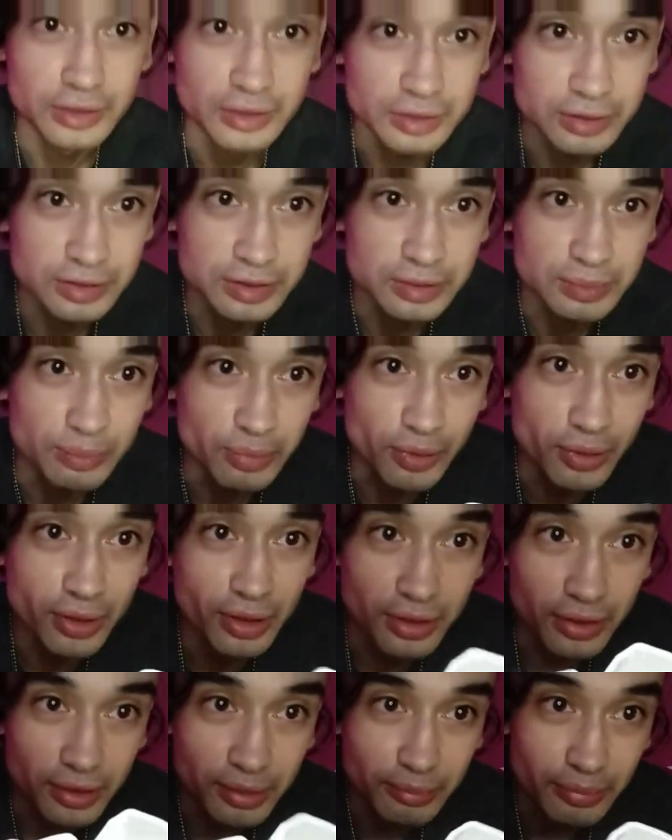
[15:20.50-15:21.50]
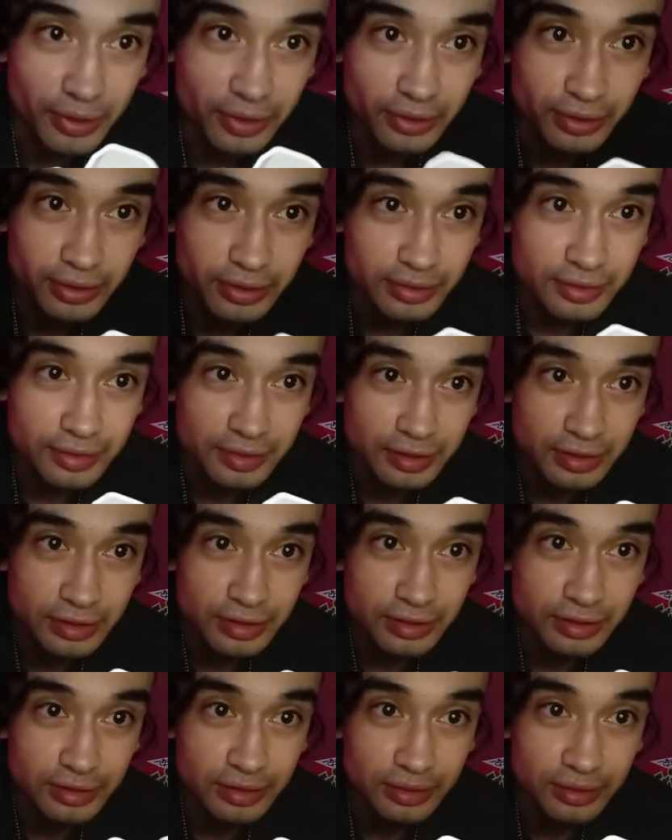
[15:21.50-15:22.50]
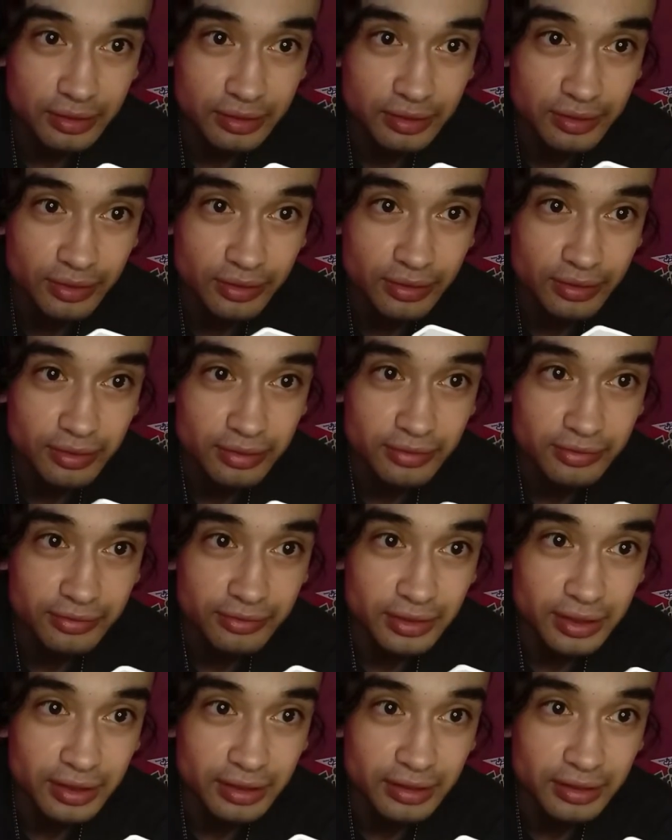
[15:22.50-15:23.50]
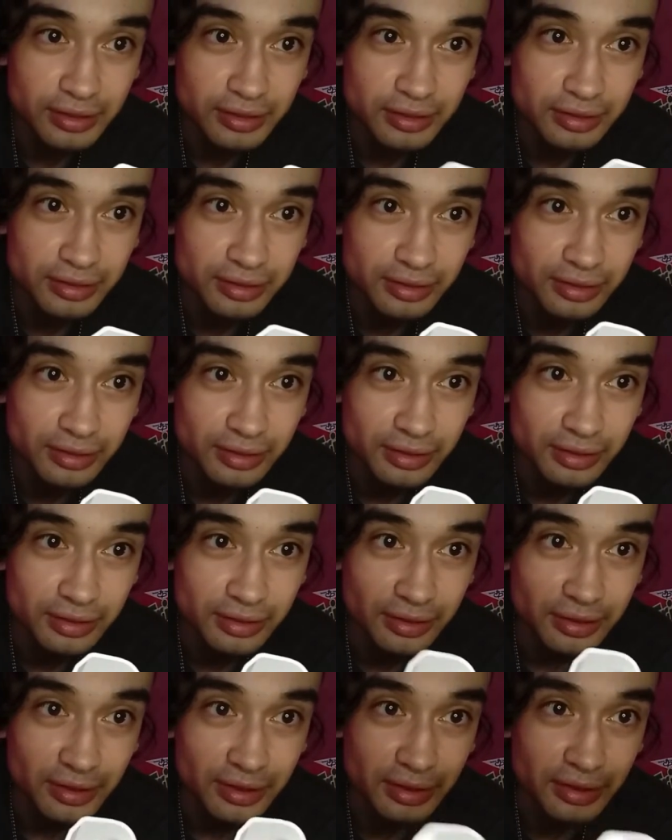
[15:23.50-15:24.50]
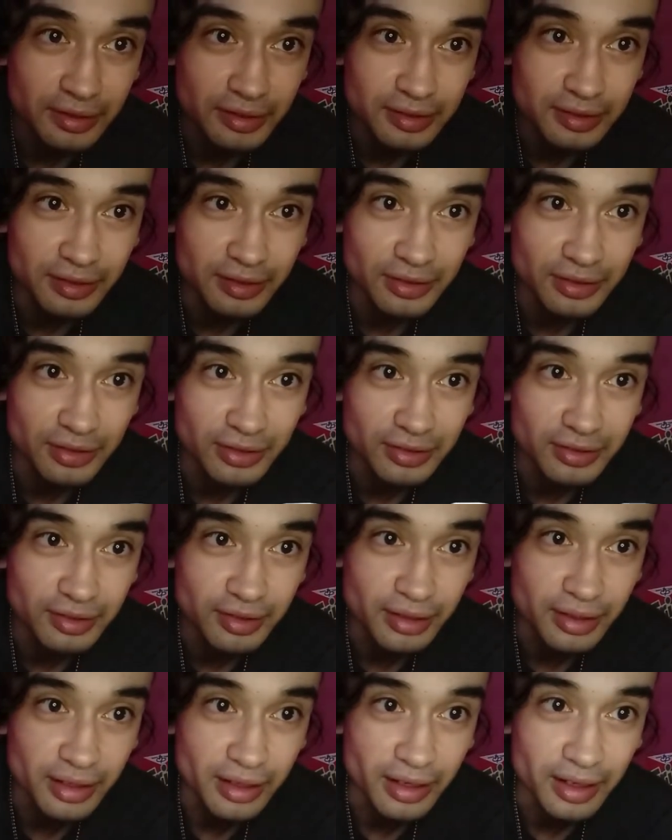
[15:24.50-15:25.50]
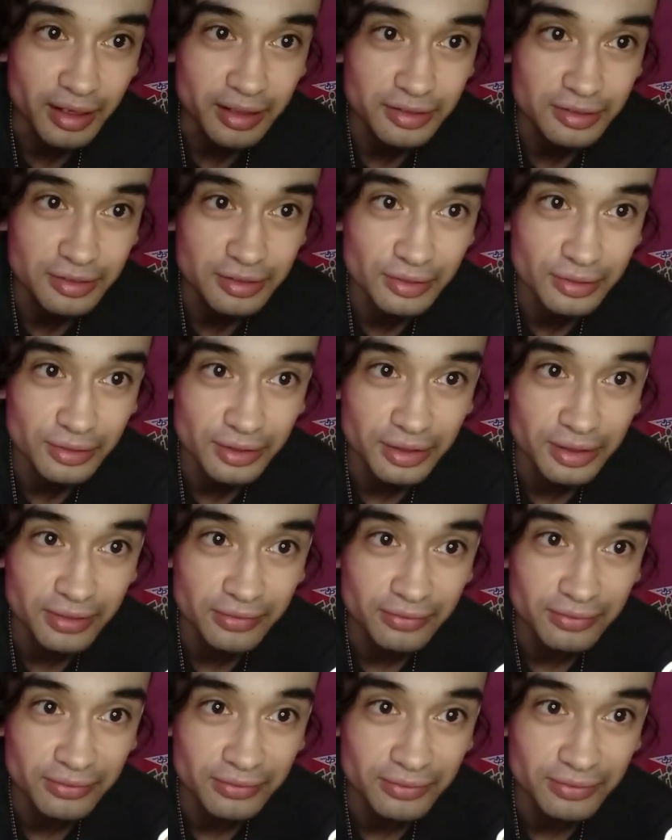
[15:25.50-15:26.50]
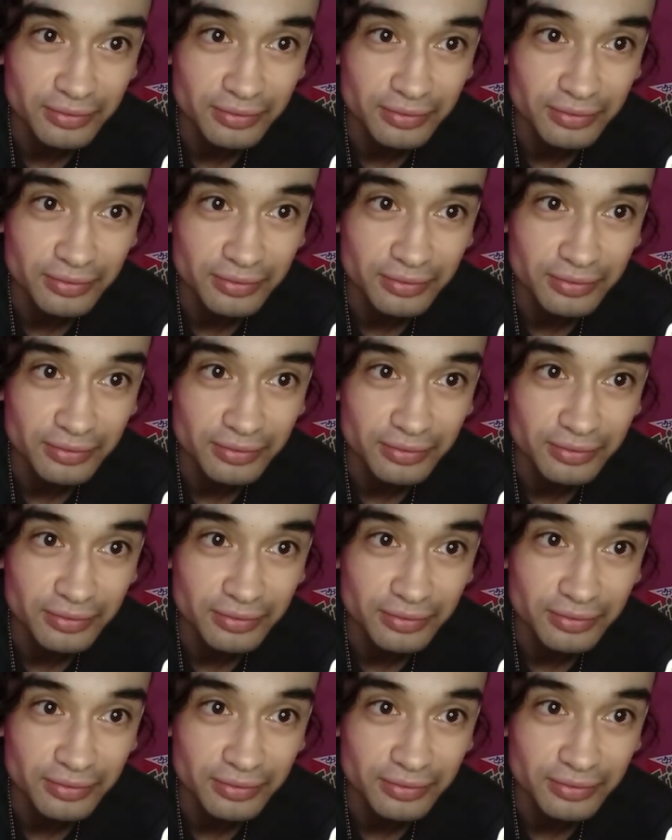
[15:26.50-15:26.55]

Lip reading: spoil it, but you can see sort of, see there's like an ice cream.